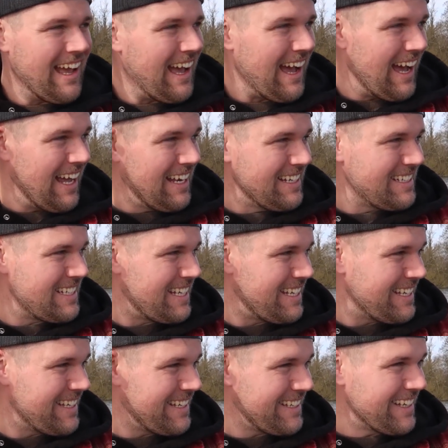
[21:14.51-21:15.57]
And
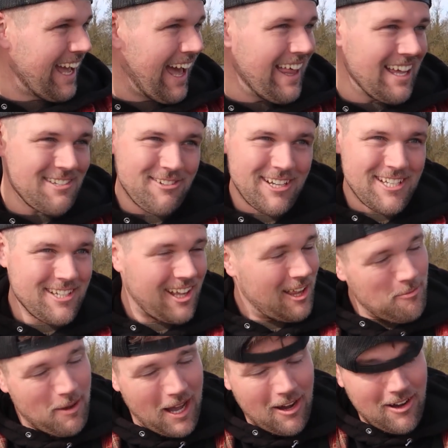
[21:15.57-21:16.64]
yeah, that's what it's all
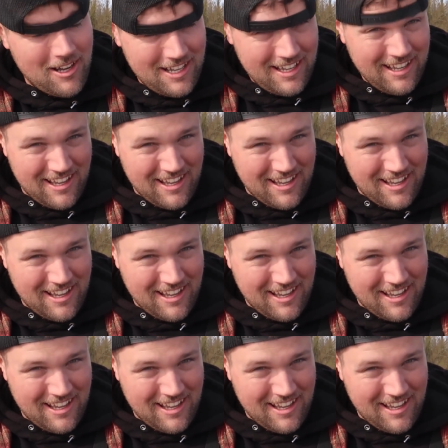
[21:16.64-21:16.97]
about.